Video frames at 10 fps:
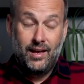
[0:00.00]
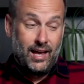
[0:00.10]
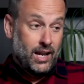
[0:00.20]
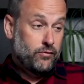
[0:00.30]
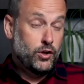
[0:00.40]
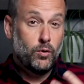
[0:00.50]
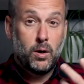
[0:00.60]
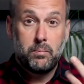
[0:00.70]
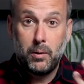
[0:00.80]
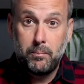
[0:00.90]
And if you
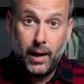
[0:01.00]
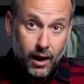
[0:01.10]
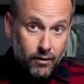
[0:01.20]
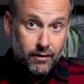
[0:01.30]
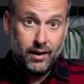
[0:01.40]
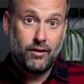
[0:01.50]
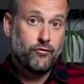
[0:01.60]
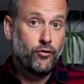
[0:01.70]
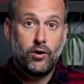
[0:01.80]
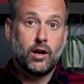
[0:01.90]
were preparing
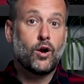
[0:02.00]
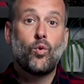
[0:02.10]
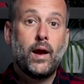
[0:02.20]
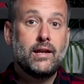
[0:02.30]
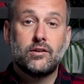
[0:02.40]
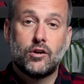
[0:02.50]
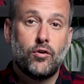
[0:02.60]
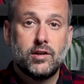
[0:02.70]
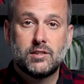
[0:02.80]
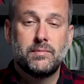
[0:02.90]
for a quaint
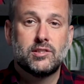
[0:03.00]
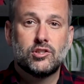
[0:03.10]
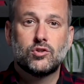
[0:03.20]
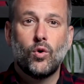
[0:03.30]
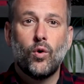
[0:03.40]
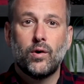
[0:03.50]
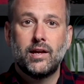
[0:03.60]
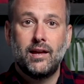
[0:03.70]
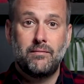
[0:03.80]
Christmas story,